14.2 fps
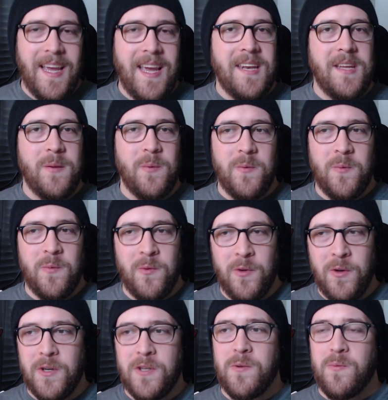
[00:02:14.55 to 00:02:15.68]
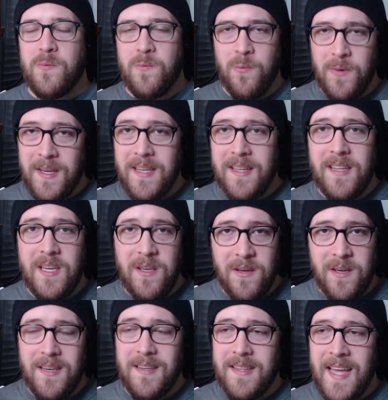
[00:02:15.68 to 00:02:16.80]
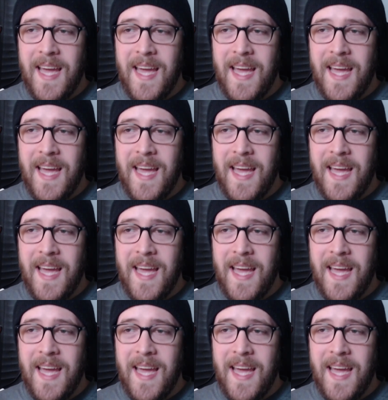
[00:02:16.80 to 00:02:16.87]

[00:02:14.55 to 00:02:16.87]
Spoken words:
and it looked really good.